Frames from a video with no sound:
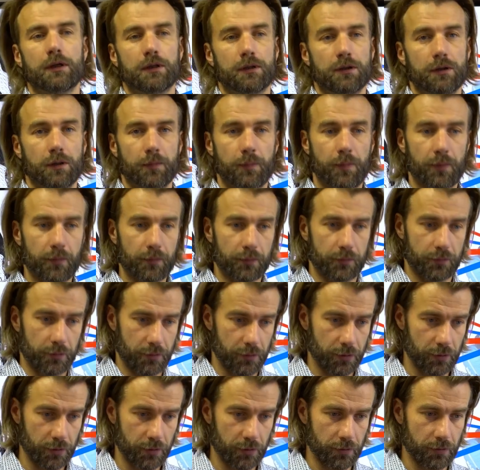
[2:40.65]

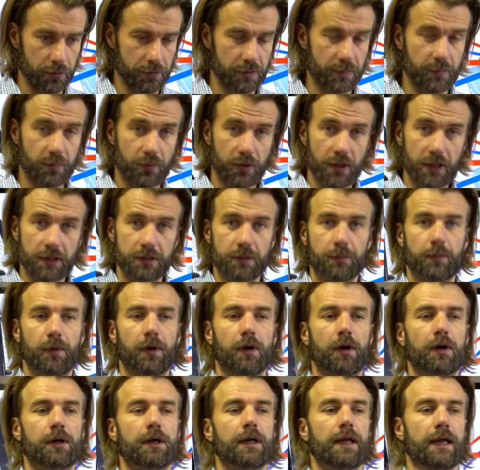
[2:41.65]
the spreader
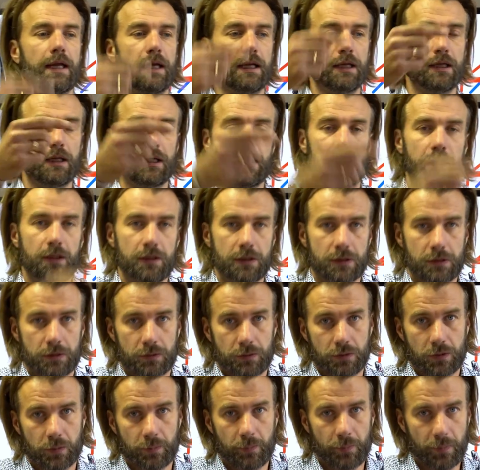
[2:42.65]
bar and
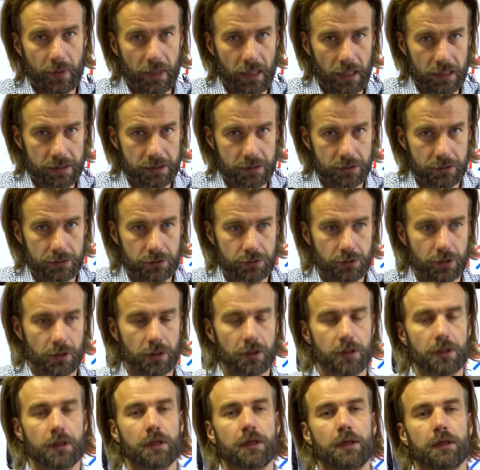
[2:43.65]
into the passenger.